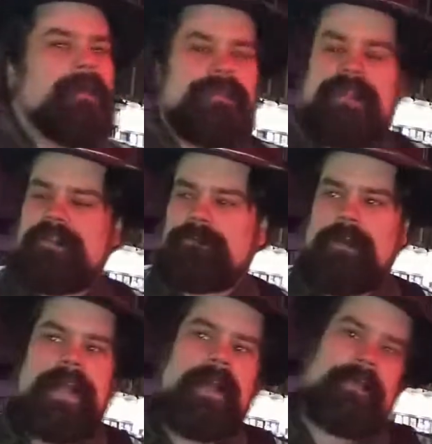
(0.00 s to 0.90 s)
just
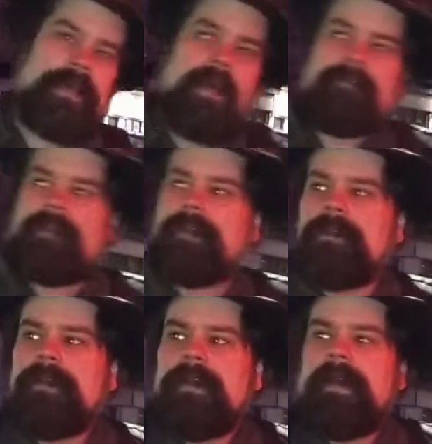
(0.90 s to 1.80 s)
straight out theft.
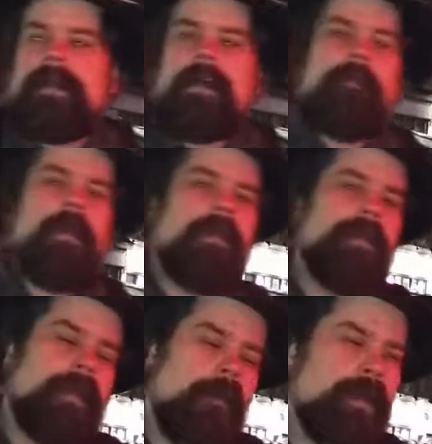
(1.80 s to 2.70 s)
I'm not going
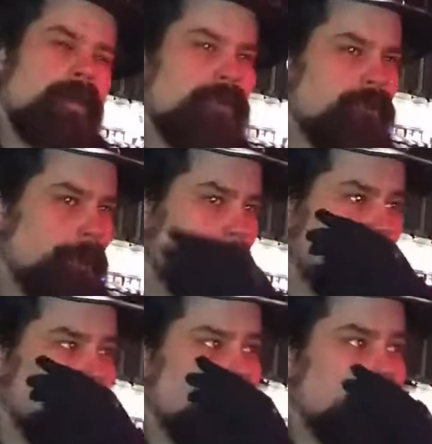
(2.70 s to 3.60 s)
to go into the scriptures
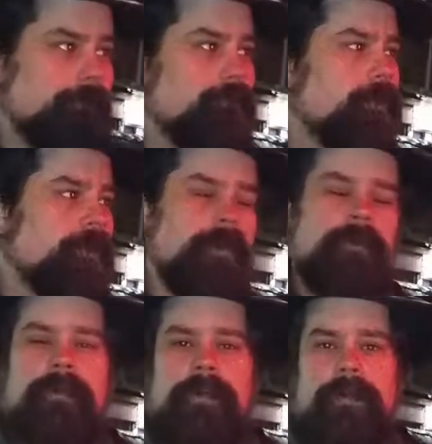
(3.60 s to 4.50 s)
on theft. We all know
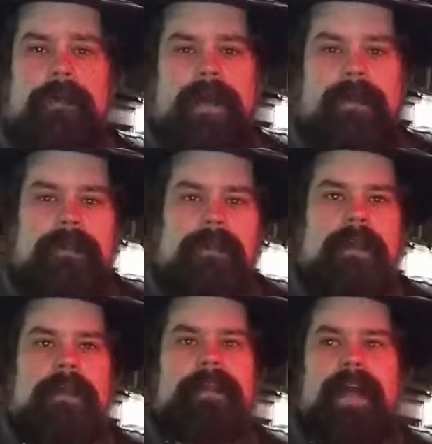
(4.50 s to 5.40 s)
very well
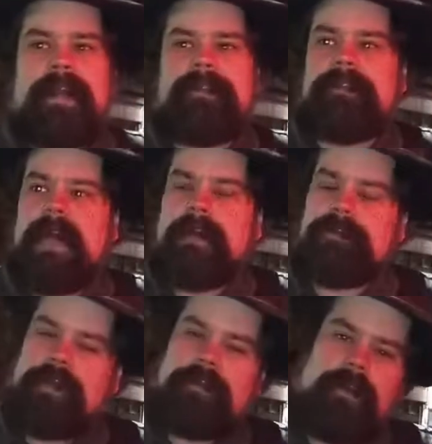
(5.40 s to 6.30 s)
that thou
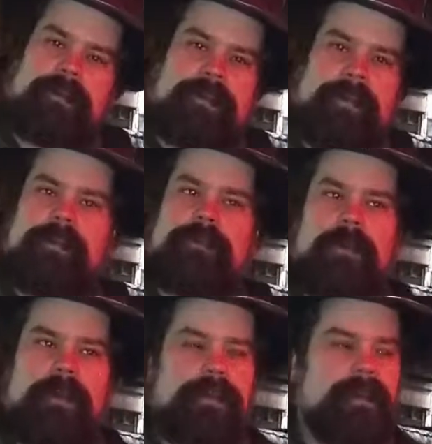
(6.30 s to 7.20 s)
shalt not steal is
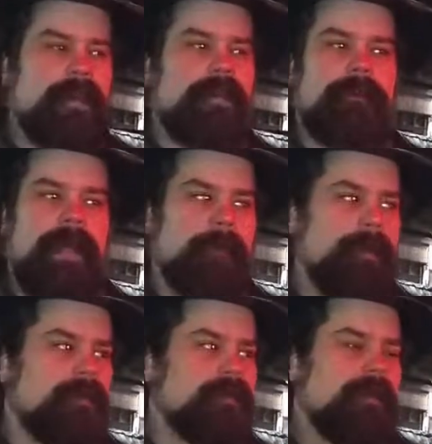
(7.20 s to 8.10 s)
one of the 10
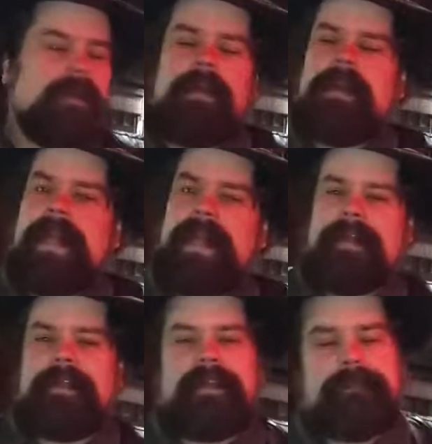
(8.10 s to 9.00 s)
commandments,
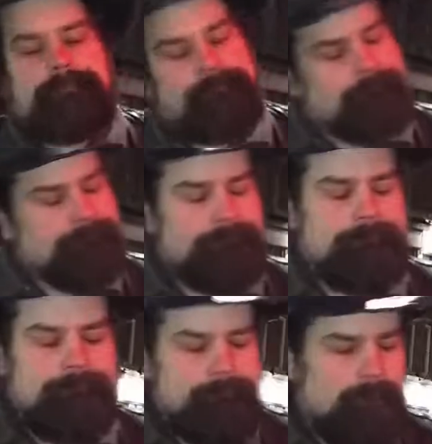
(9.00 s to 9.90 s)
and
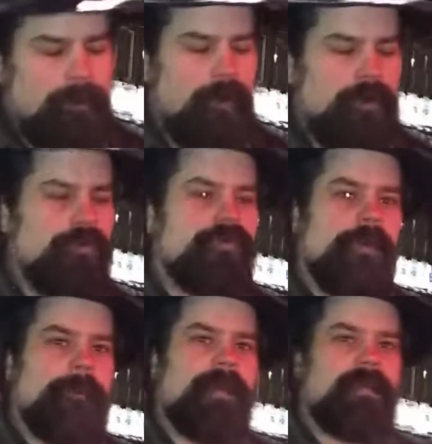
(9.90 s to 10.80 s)
that you
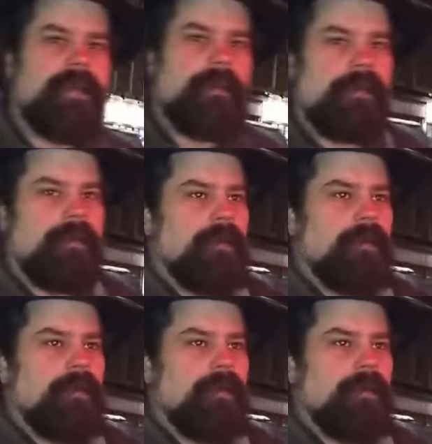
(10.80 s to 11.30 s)
shouldn't be stealing.